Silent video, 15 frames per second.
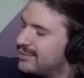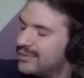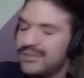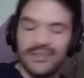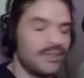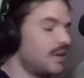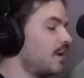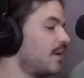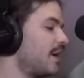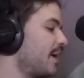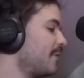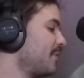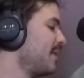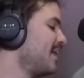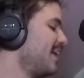All
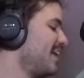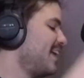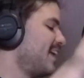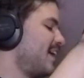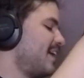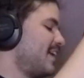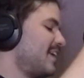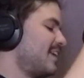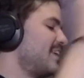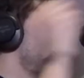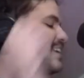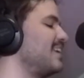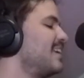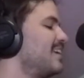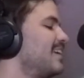right.
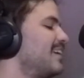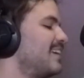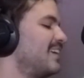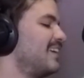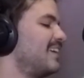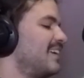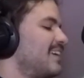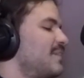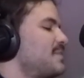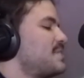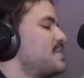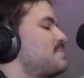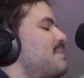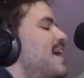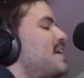It was
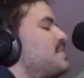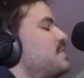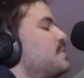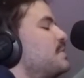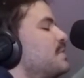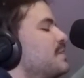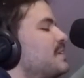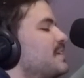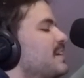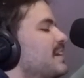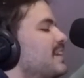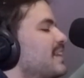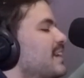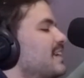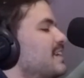this mass shooter dude,
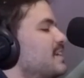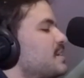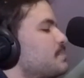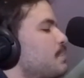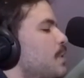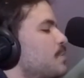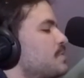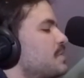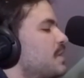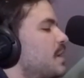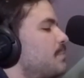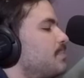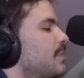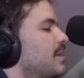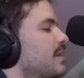and like he just posted
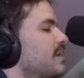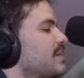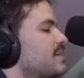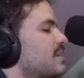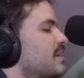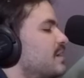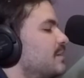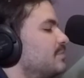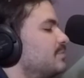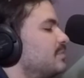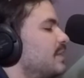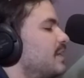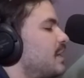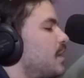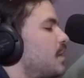up on his
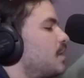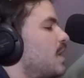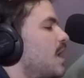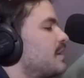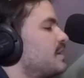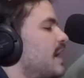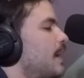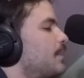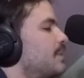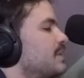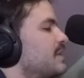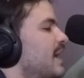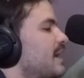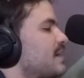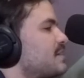in like a clock tower in
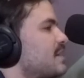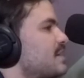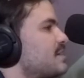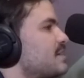Texas.